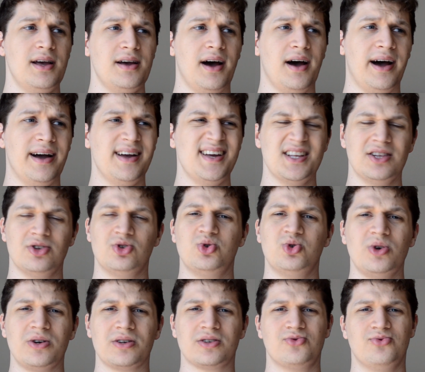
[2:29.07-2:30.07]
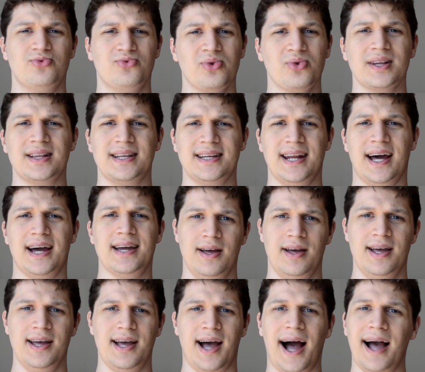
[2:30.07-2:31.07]
It looks really nice.
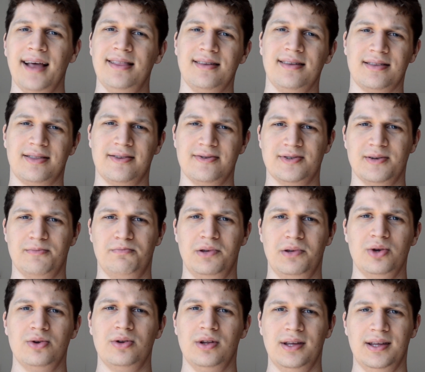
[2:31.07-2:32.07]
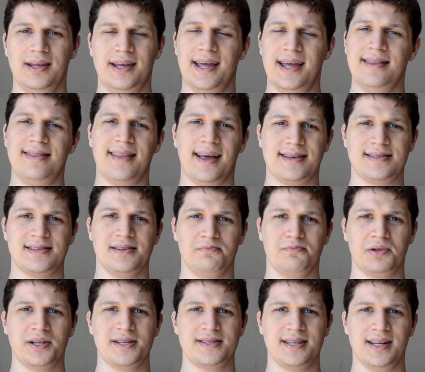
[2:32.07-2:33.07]
I think there's a beauty in that
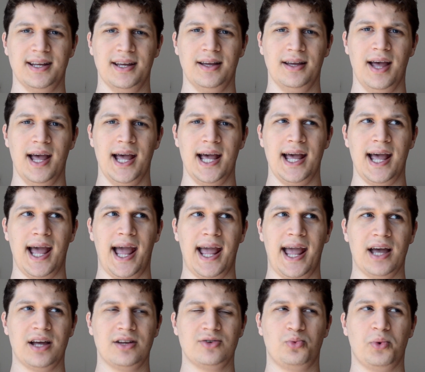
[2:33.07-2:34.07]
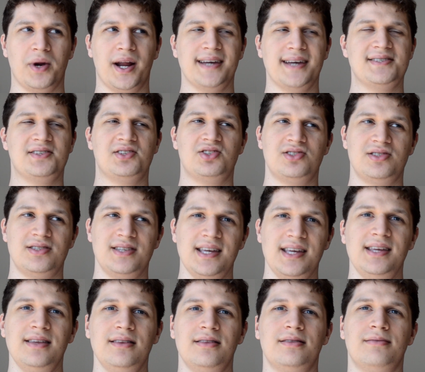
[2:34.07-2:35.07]
simplicity, and when I
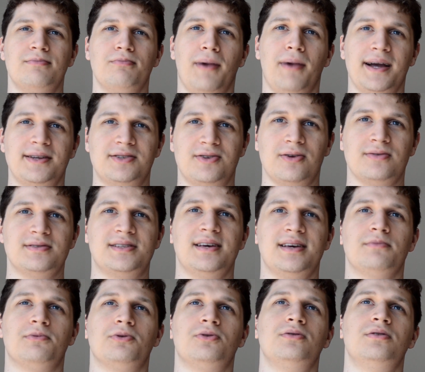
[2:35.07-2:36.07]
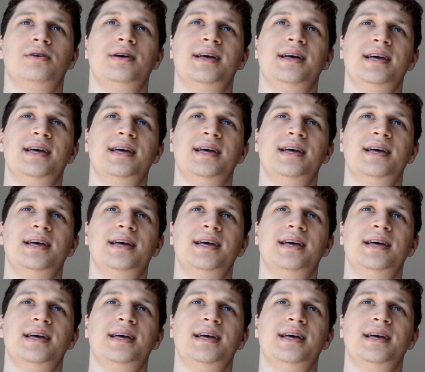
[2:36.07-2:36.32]
see my turntable